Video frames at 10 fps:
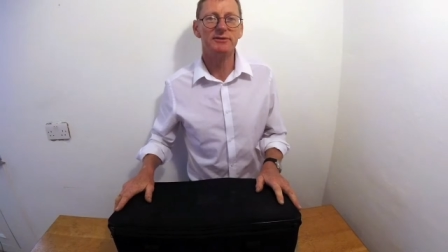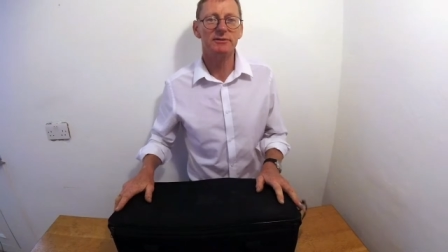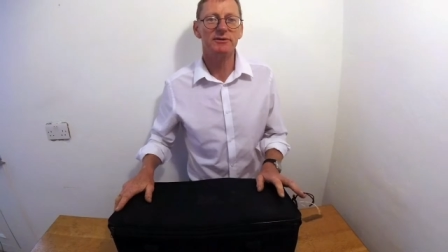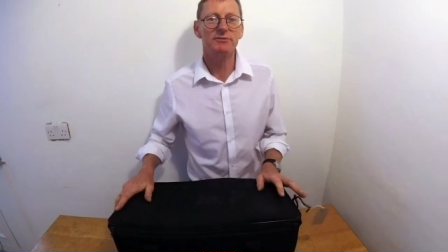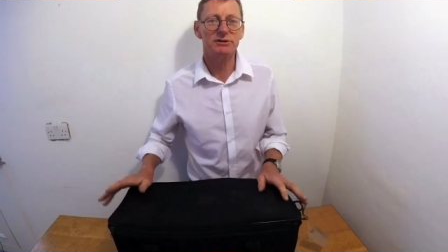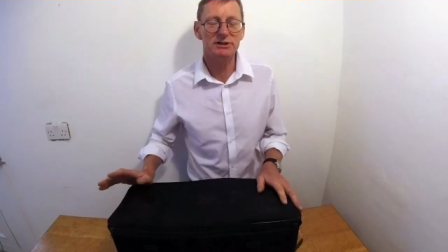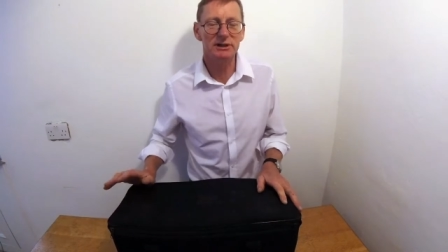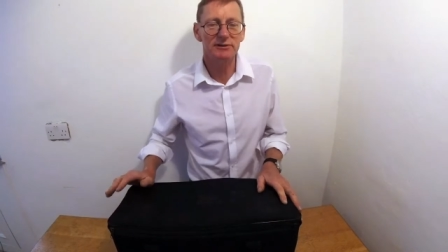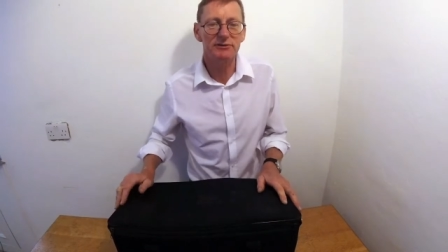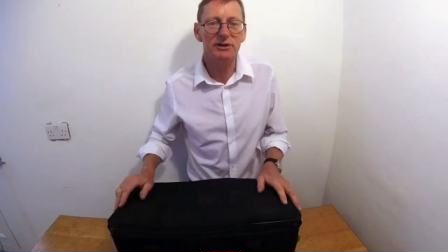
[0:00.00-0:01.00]
to have
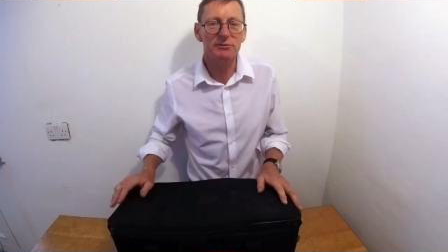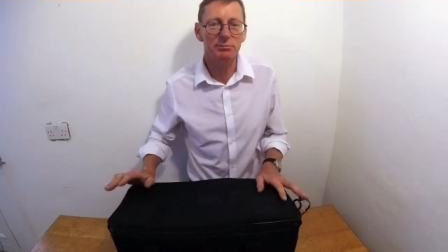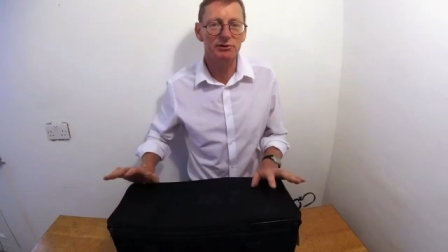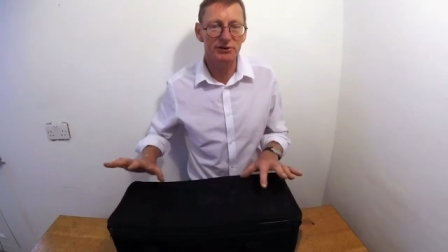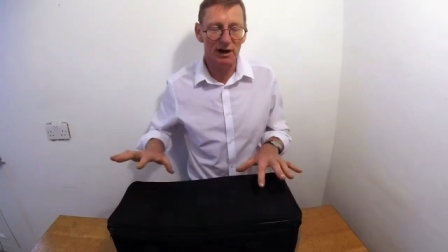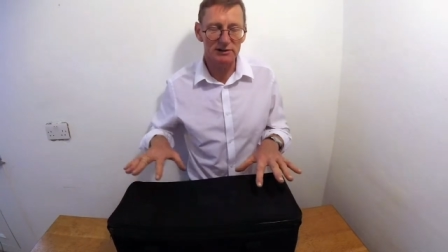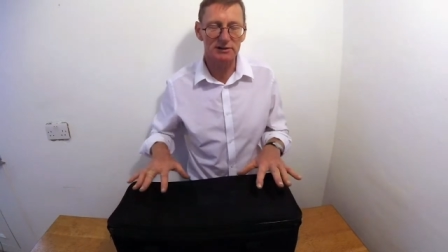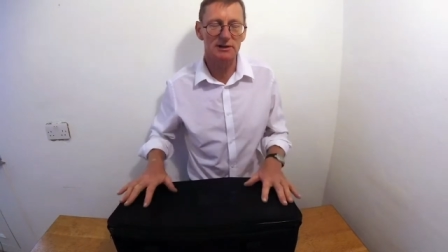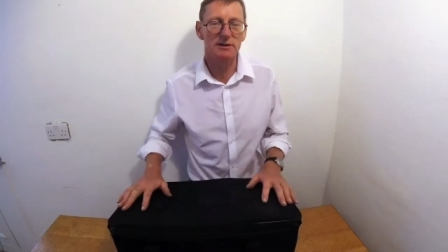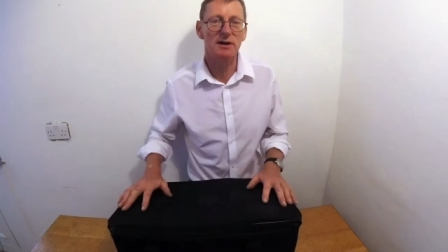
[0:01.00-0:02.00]
received this
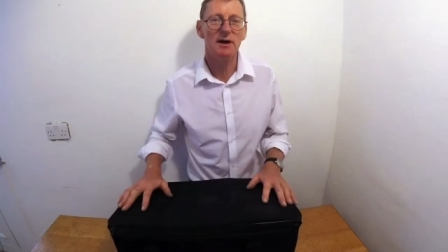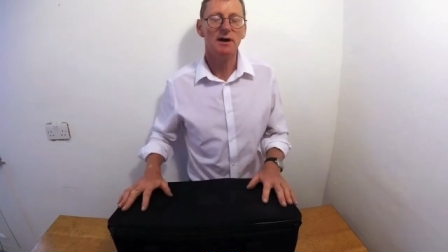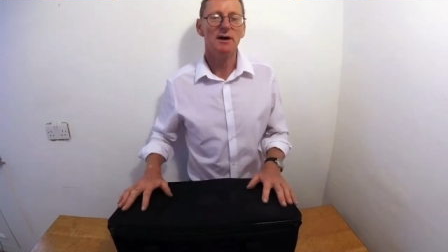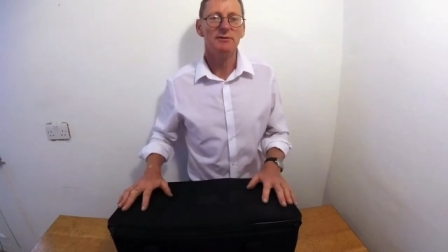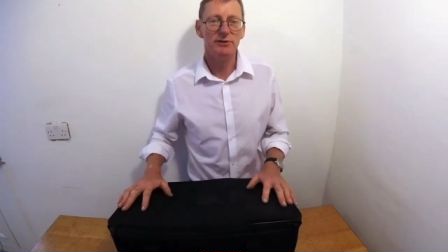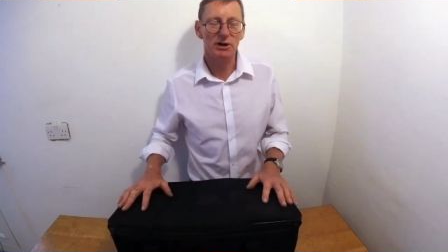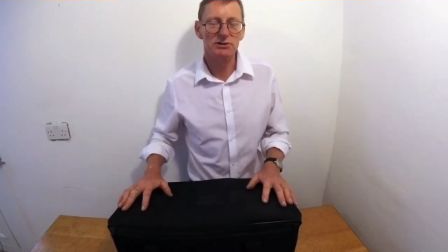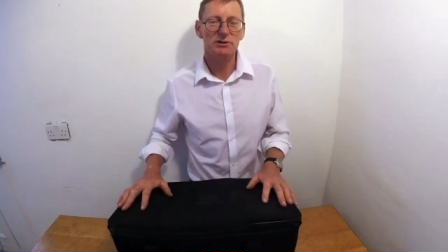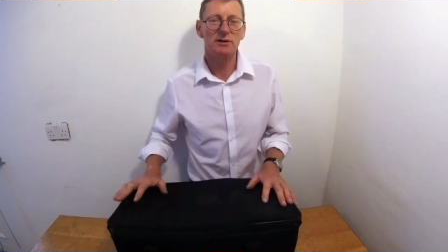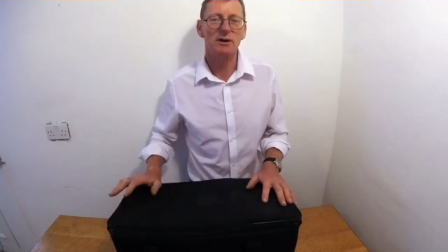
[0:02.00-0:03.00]
production
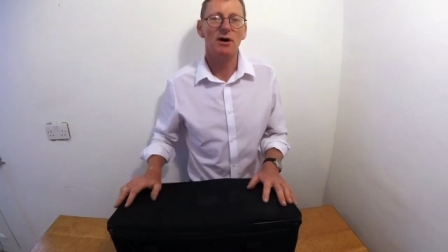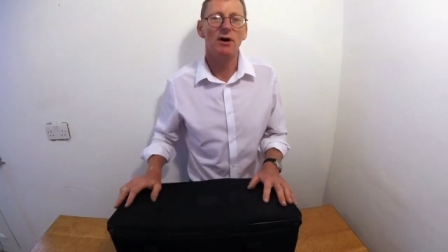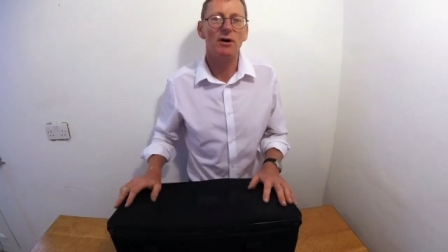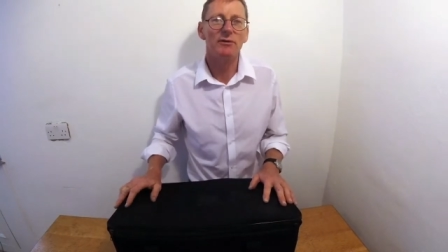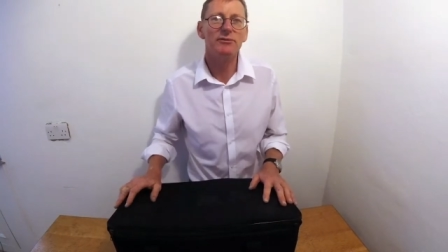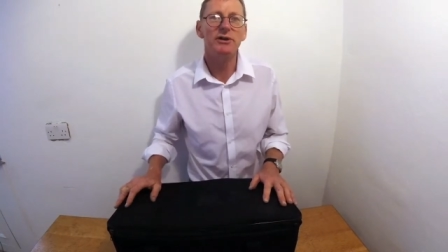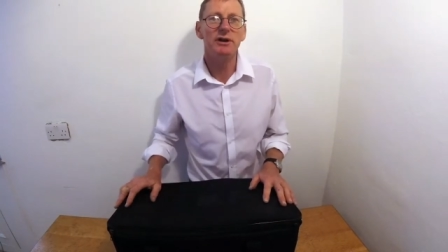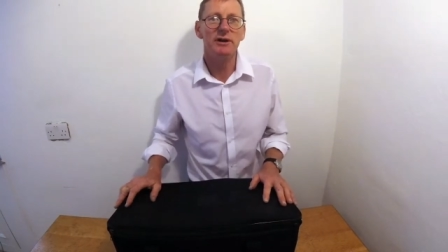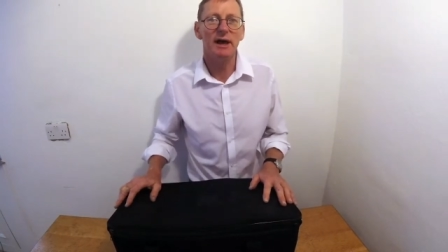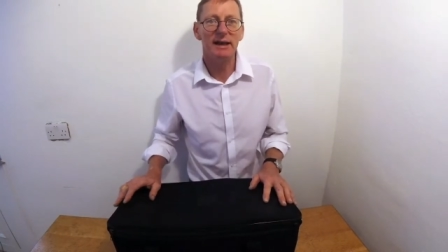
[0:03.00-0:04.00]
version of
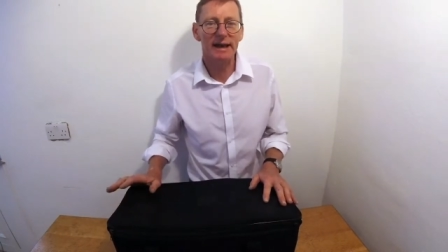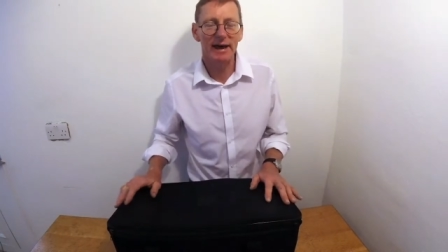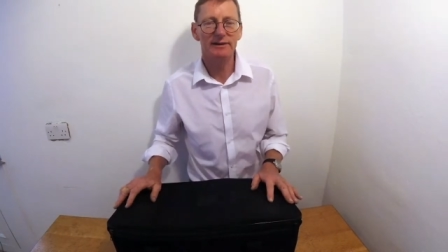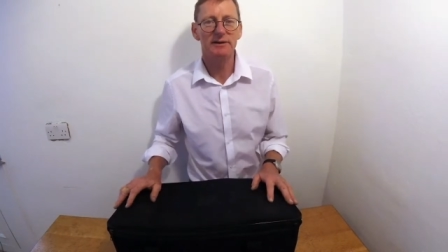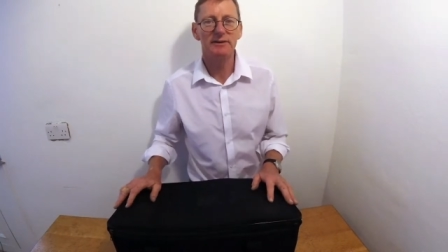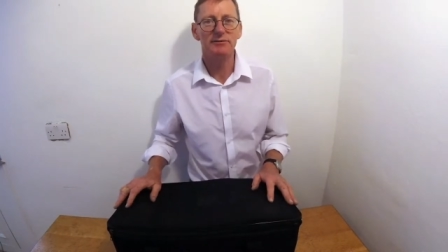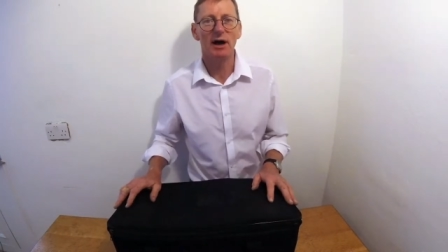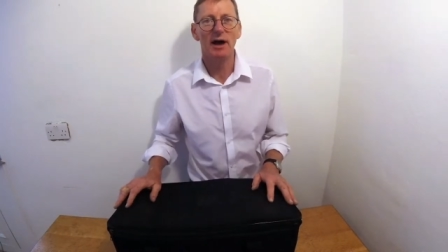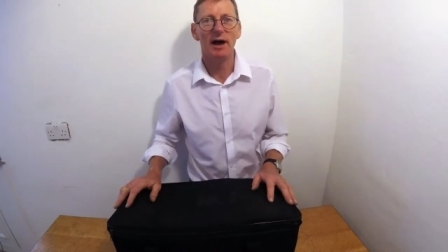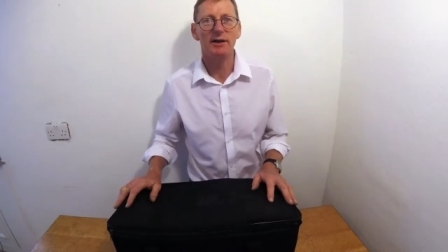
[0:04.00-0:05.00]
the elective
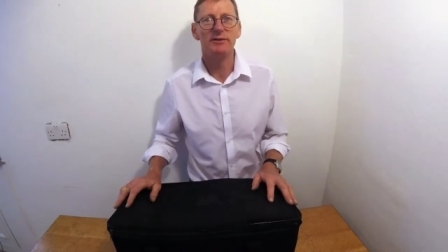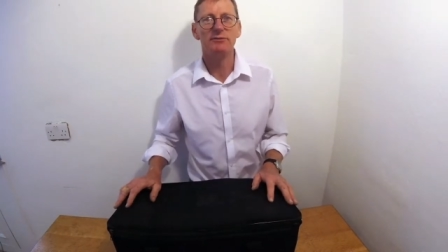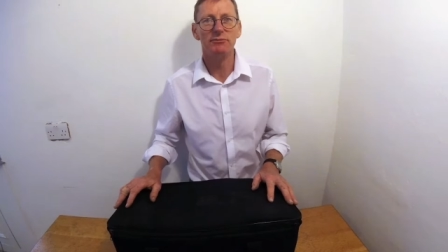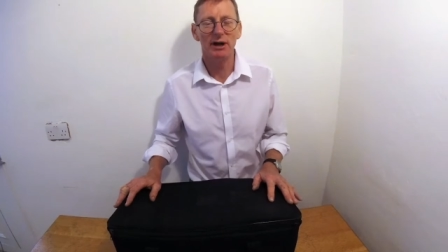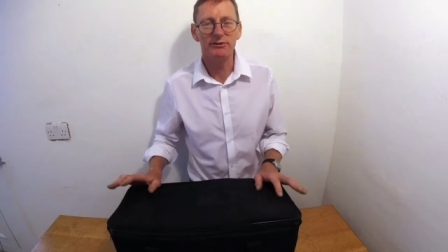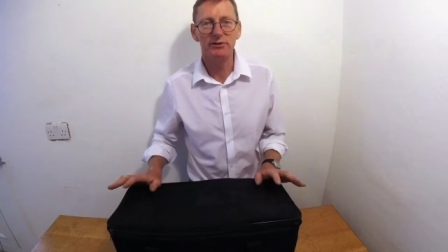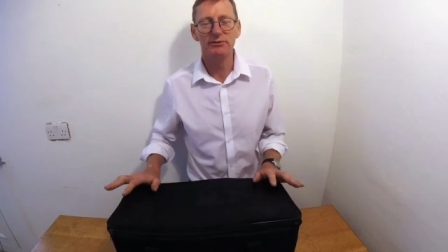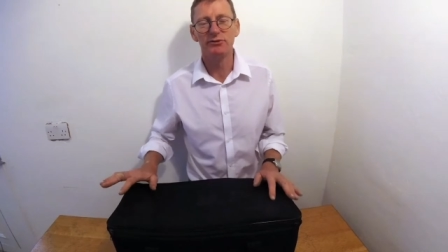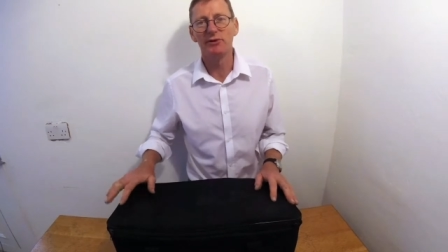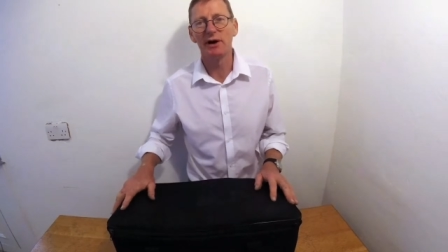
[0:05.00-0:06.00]
and rescue
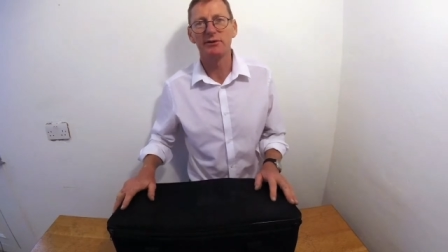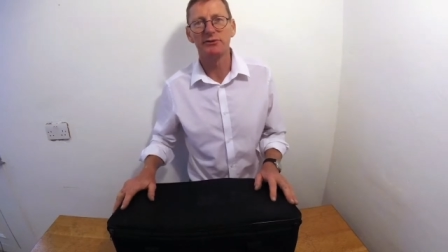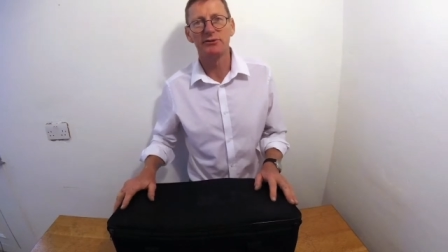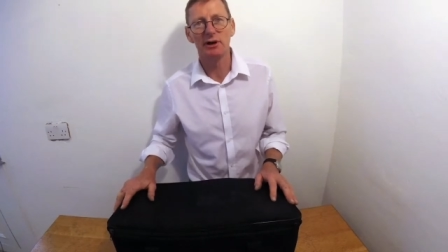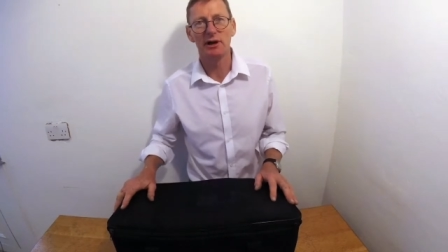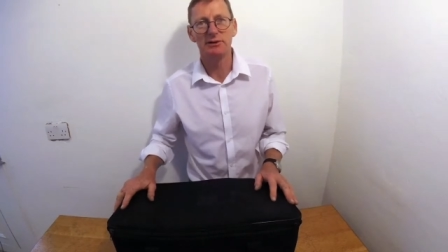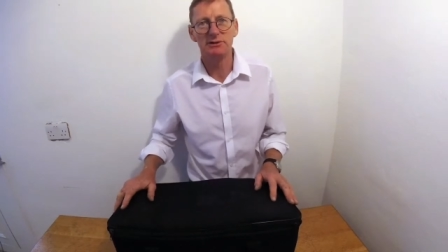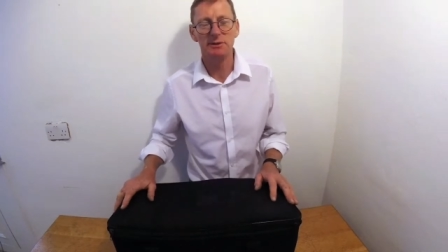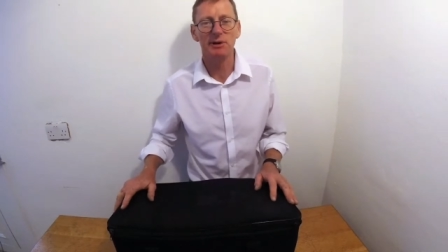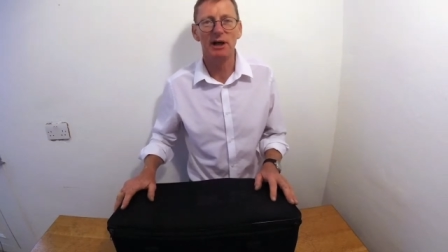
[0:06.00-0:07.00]
cervical spline
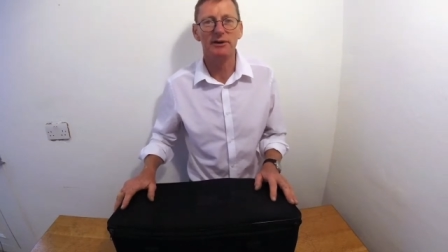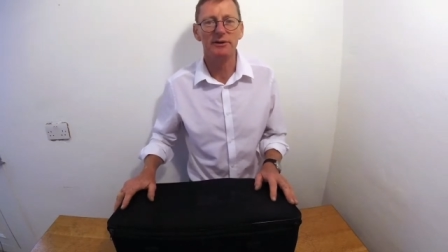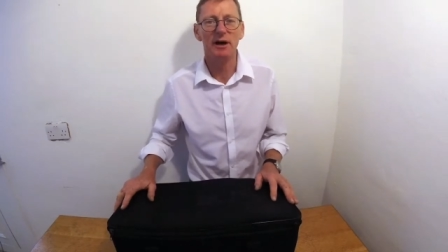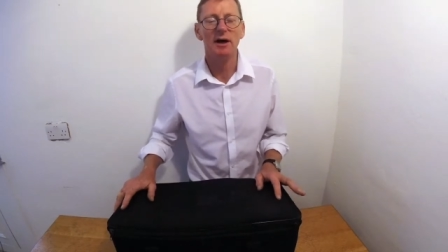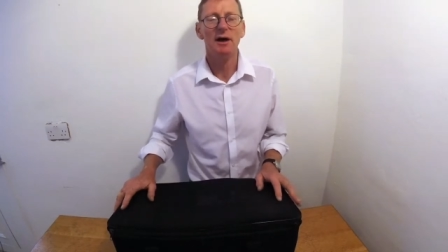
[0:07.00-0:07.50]
simulator